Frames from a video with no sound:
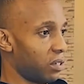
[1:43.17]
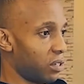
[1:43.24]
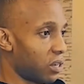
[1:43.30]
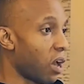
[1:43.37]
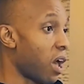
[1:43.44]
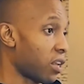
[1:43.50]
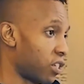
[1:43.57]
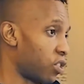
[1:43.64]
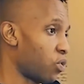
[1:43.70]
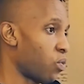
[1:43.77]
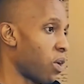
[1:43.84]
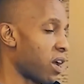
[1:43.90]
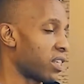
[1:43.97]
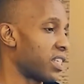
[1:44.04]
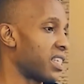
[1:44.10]
does to
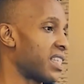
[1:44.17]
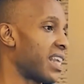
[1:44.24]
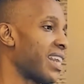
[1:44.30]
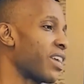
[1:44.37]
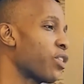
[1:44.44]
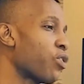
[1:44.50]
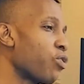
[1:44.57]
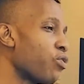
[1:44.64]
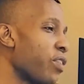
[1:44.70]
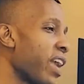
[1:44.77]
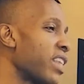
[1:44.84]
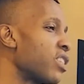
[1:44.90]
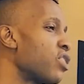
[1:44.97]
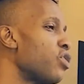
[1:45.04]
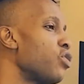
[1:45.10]
us is that it
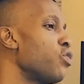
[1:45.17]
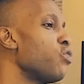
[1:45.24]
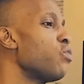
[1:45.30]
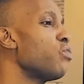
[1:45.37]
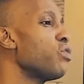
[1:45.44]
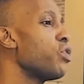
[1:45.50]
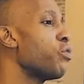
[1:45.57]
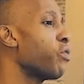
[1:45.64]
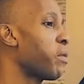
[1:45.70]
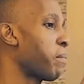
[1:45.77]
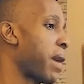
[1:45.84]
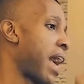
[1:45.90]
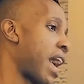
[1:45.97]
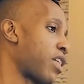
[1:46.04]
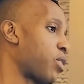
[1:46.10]
creates new
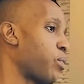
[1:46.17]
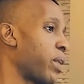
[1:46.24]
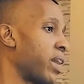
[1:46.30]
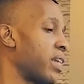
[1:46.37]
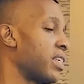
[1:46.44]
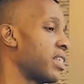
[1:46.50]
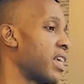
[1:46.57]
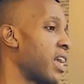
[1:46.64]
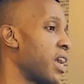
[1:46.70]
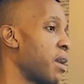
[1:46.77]
neuron pathways.